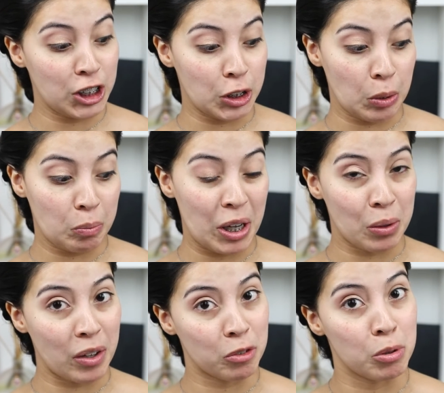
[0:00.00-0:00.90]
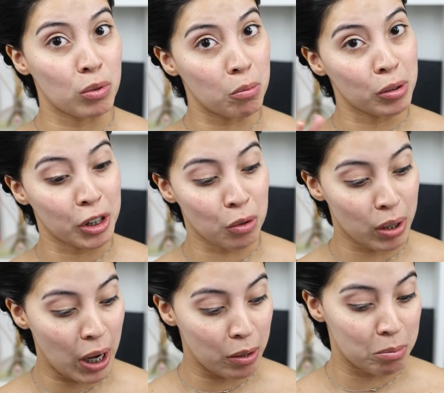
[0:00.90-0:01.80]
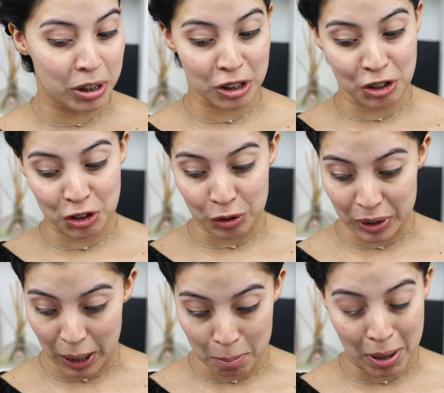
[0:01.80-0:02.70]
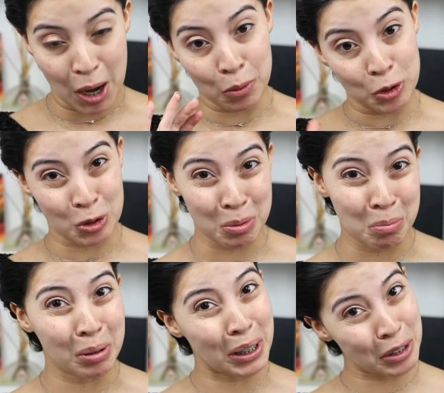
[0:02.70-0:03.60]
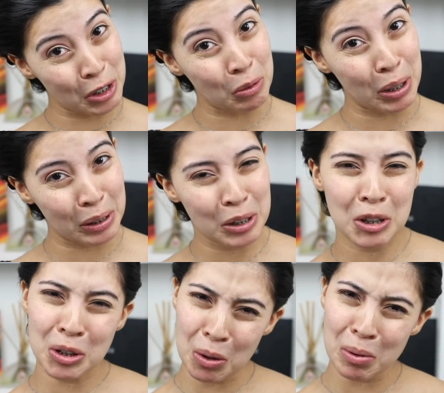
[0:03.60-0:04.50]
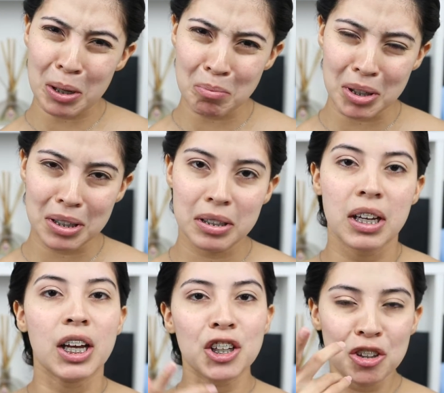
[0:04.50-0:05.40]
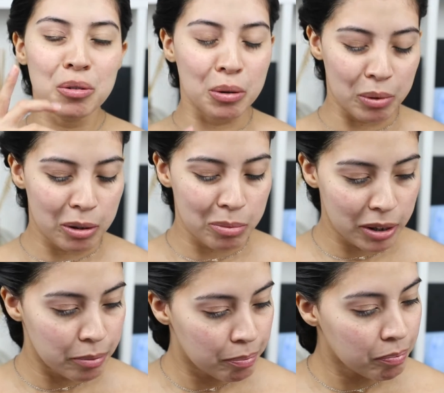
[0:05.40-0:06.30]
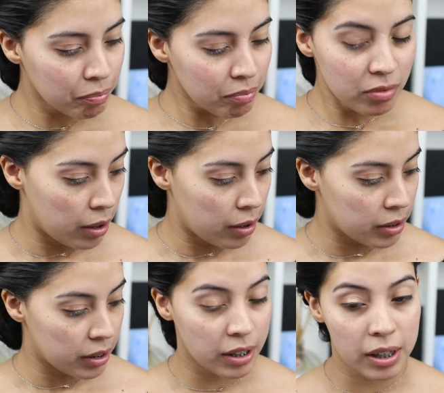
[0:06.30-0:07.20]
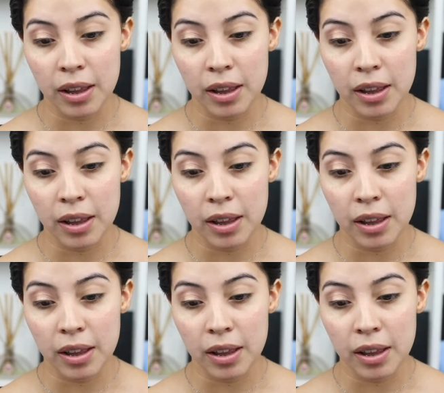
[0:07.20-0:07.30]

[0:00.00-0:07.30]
you know, I don't have to be rubbling around and making sure that powder is be blended correctly. You know what I mean? You know what I mean. On